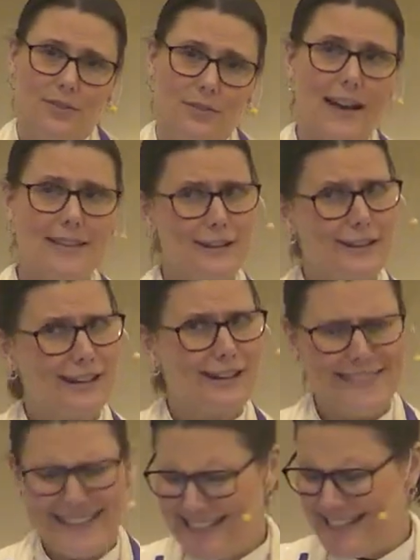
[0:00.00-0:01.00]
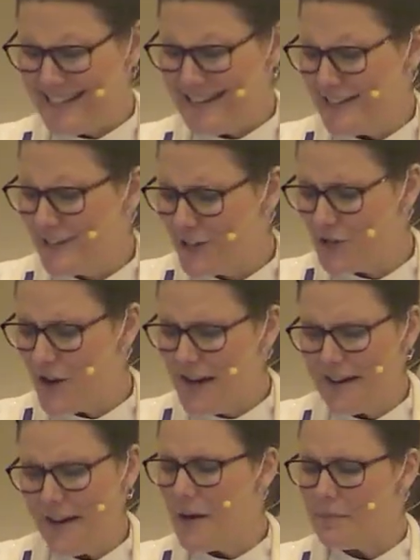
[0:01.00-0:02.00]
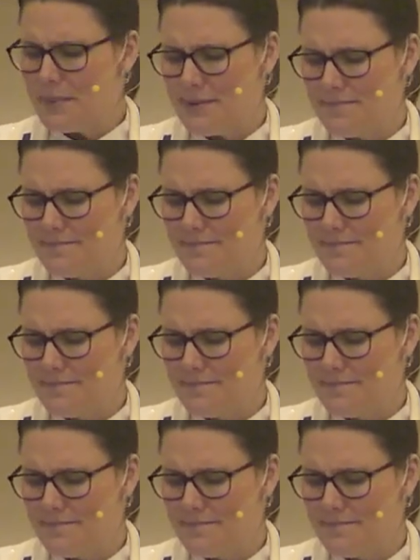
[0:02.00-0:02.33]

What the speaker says: rather than sitting straight up?